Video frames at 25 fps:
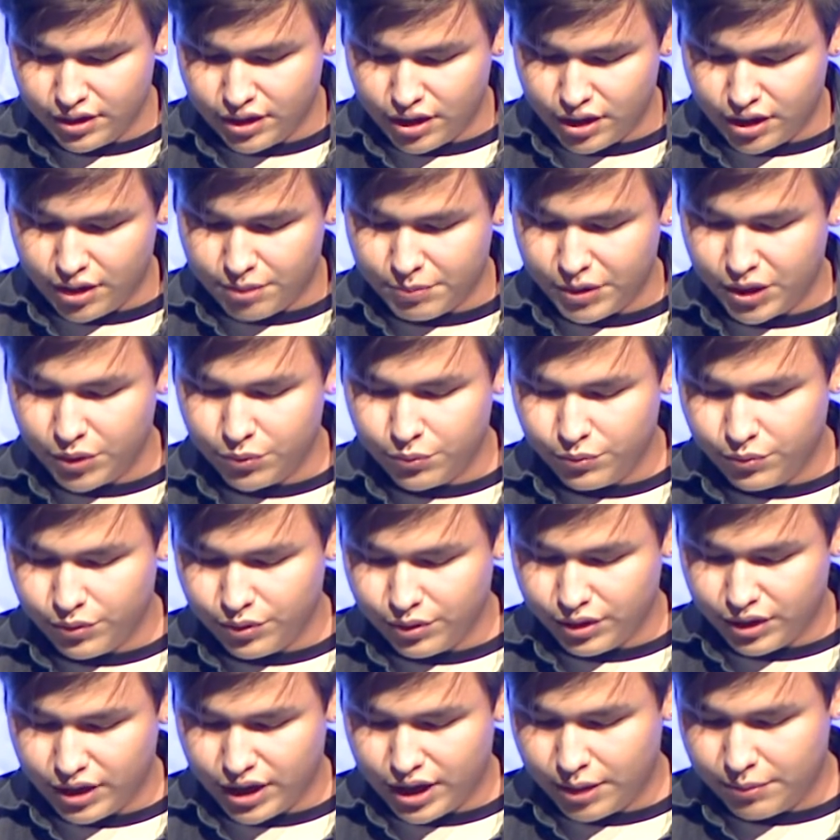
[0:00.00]

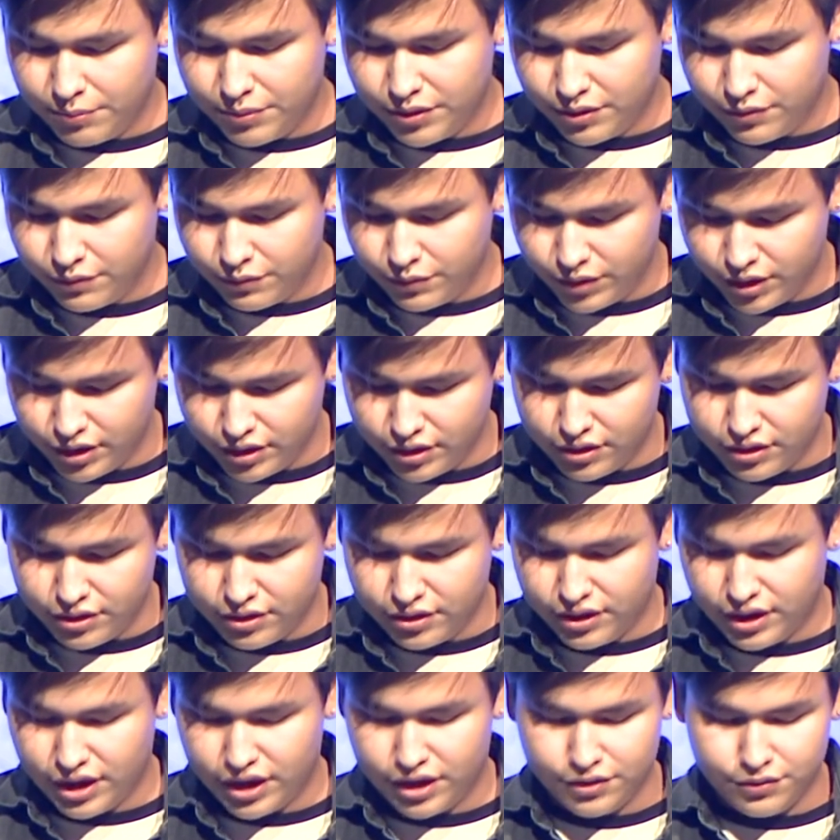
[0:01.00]
of weed
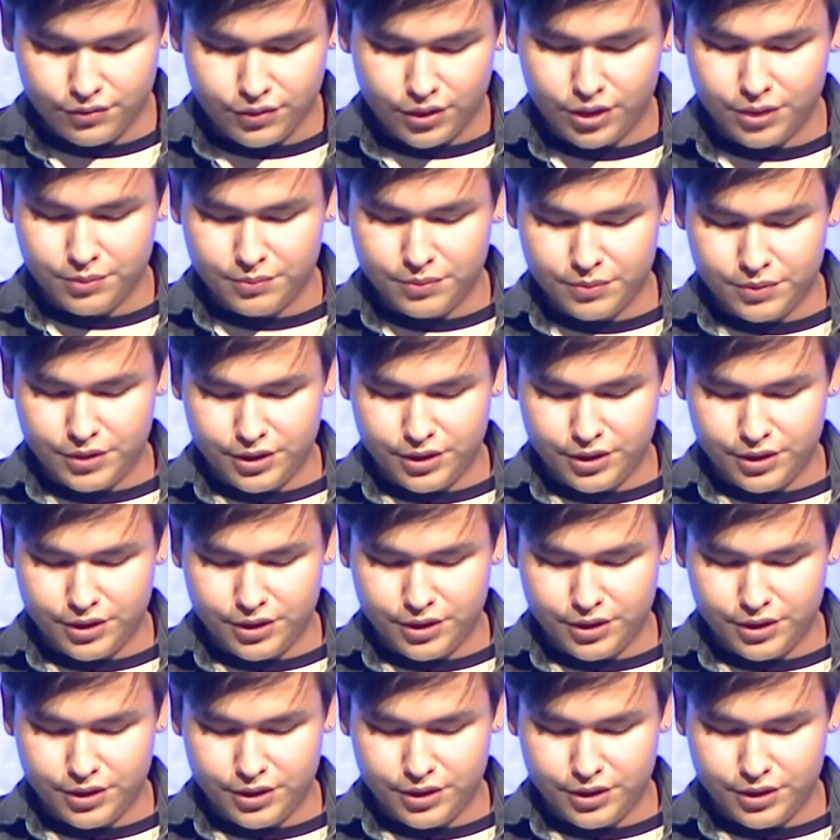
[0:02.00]
had robbed